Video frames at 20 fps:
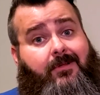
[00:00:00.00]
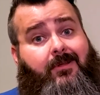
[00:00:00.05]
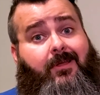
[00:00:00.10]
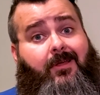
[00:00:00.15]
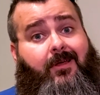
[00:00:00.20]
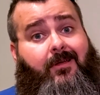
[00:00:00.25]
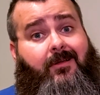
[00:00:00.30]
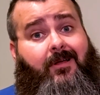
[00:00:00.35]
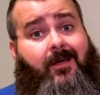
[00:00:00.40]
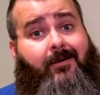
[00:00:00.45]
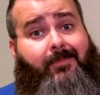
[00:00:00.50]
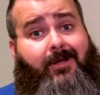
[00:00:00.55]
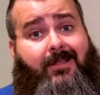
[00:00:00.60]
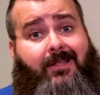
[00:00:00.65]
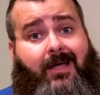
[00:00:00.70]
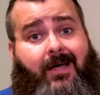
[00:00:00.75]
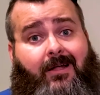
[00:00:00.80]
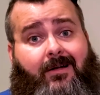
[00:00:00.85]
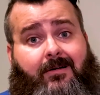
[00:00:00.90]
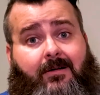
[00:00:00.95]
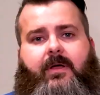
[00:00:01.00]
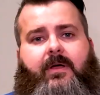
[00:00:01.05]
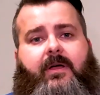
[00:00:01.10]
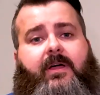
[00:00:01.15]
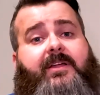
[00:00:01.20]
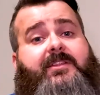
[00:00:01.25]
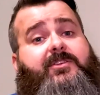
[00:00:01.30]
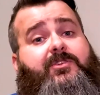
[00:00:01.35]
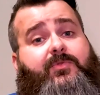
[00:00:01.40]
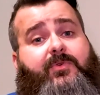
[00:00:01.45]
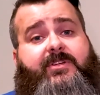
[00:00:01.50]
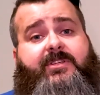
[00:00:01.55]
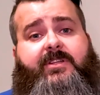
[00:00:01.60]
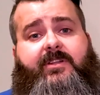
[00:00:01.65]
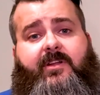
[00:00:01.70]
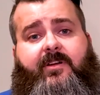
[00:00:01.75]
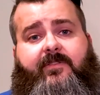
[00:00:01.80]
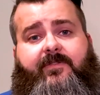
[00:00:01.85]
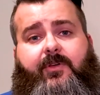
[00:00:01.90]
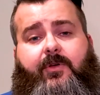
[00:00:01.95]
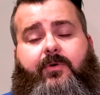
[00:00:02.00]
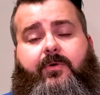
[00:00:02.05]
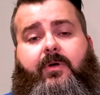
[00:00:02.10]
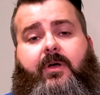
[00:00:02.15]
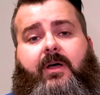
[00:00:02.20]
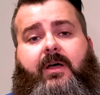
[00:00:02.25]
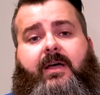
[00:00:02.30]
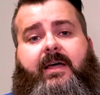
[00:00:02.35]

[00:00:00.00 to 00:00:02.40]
Yeah, how about that? In this recent interview,